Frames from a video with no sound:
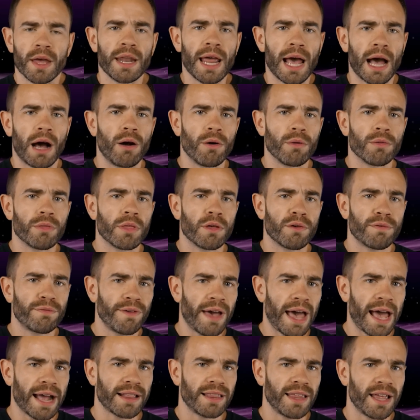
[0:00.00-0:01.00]
Now, the
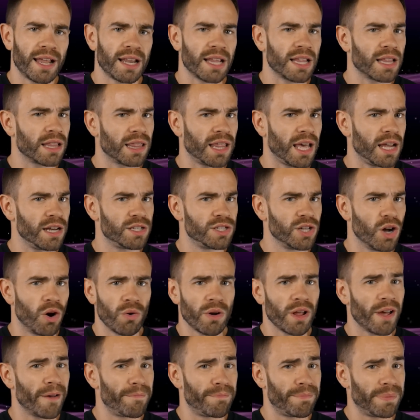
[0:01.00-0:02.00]
fact that they
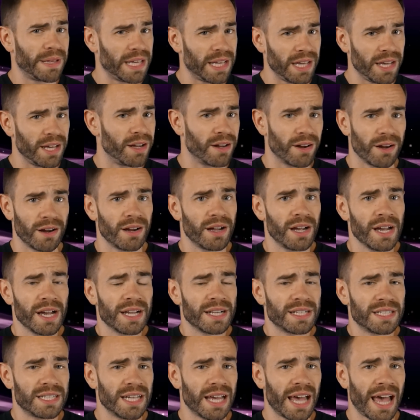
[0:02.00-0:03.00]
don't appear
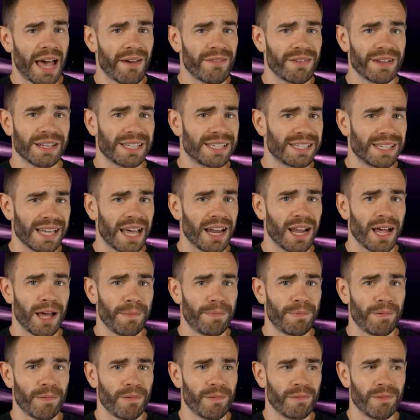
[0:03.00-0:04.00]
to have a
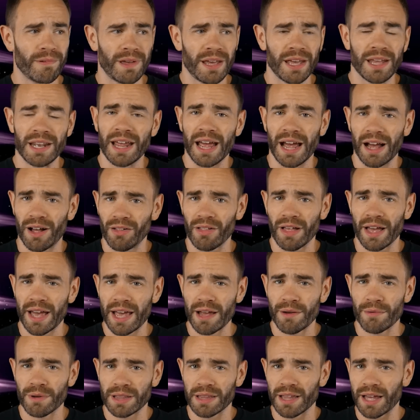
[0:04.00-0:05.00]
setup in
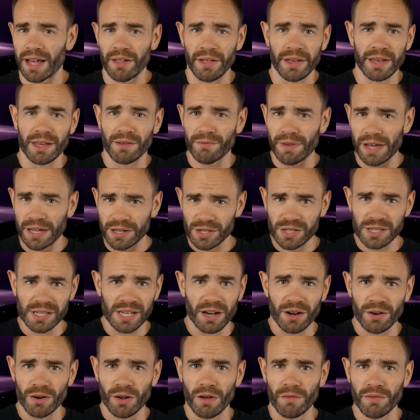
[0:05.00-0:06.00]
LA with the LA Convention
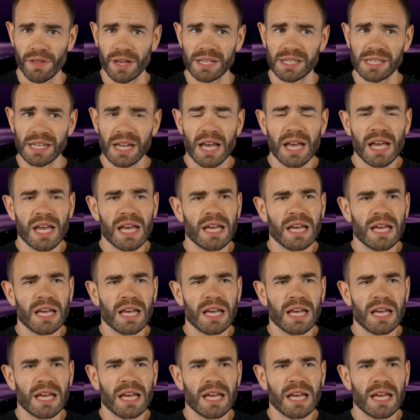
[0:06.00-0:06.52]
Center and all this